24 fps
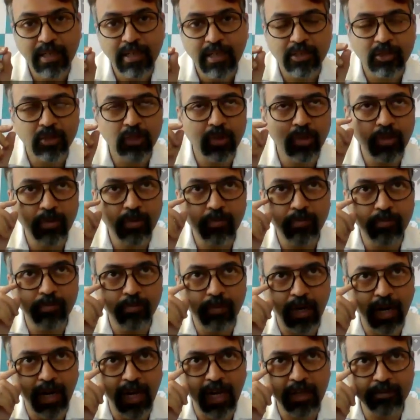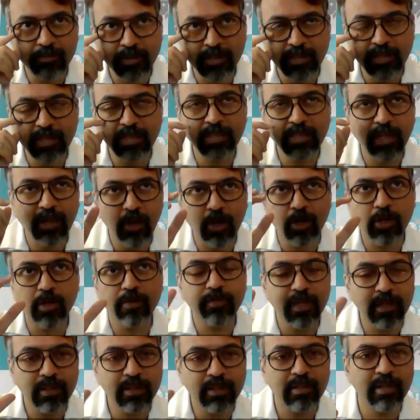So I have seen a lot of,
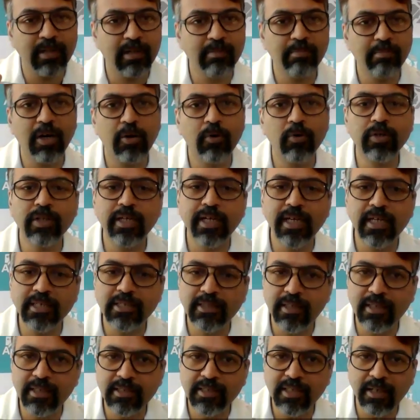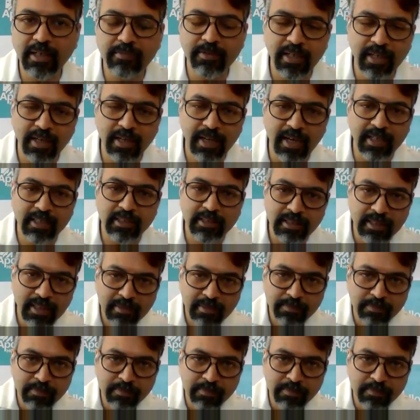and in my own case studies, I have realized